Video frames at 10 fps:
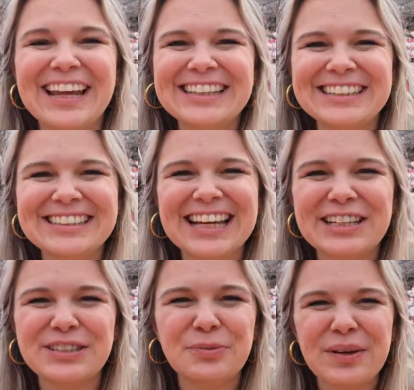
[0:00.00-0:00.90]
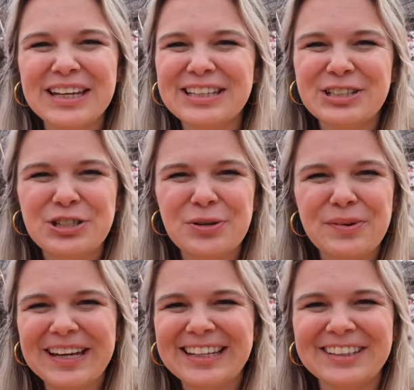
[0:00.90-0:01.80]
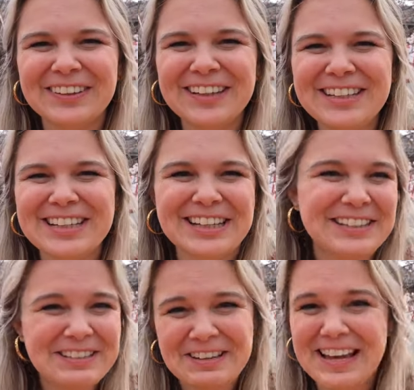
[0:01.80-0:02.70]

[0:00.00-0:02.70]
It's just like sweet, chewy, and delicious.